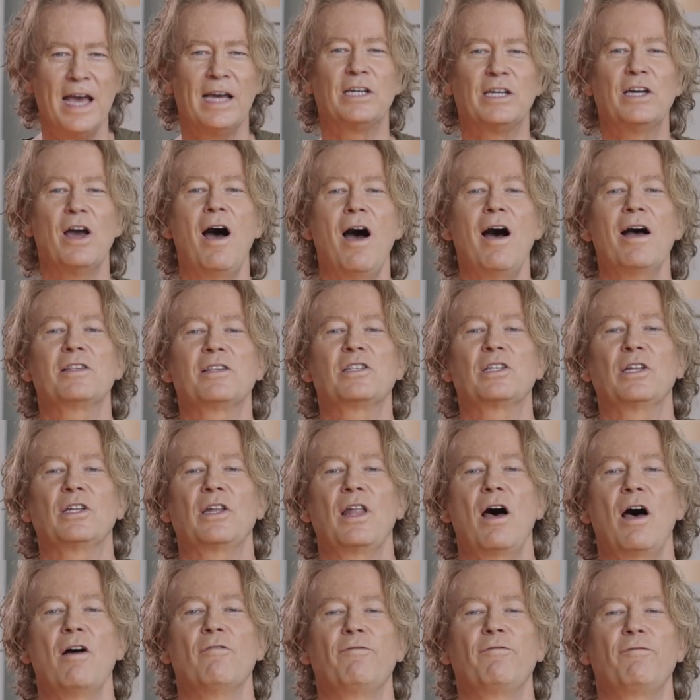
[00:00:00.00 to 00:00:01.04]
God's
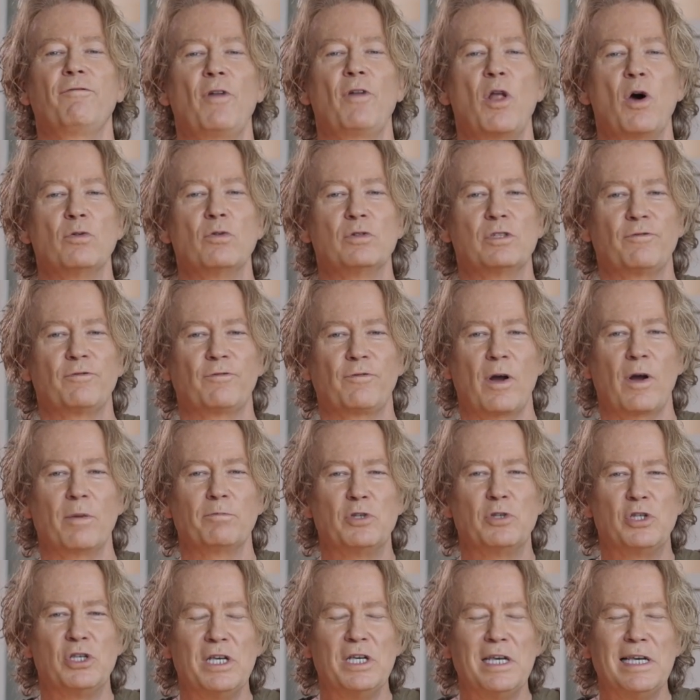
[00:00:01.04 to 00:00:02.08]
love flows
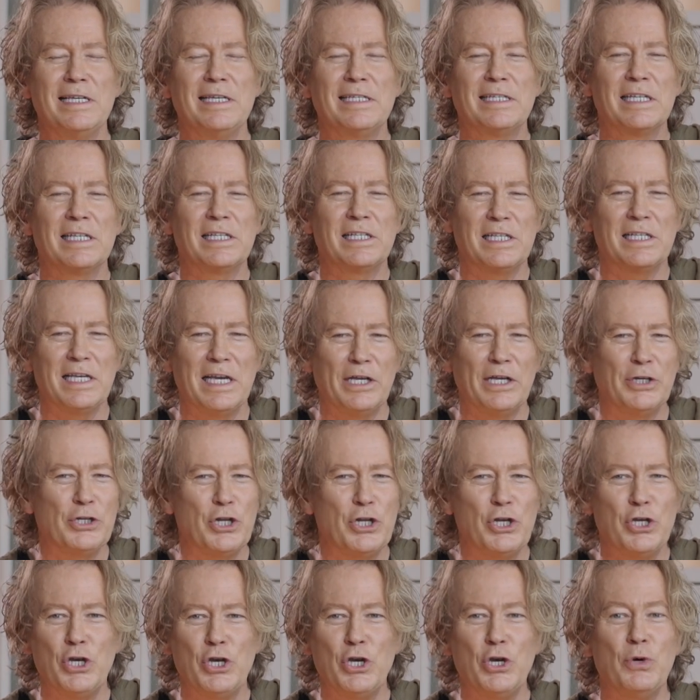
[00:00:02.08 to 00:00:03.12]
from Jesus into
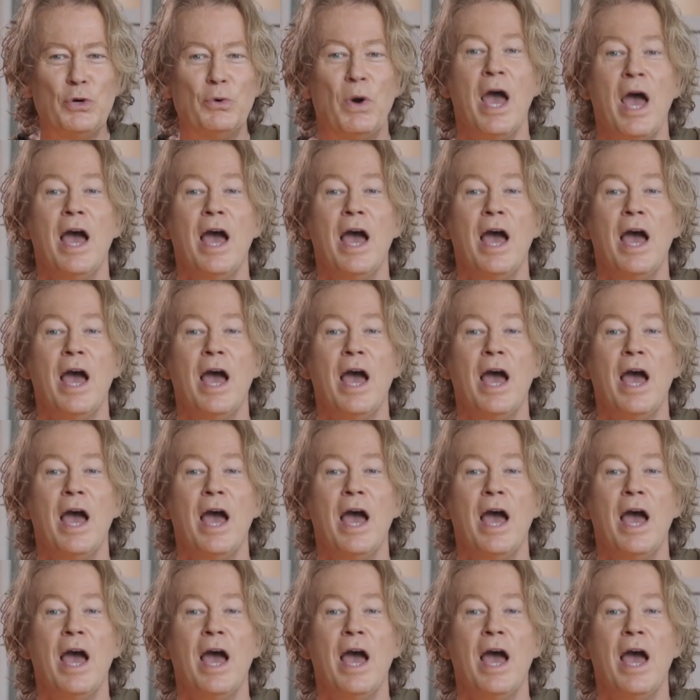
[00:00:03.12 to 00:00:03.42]
you.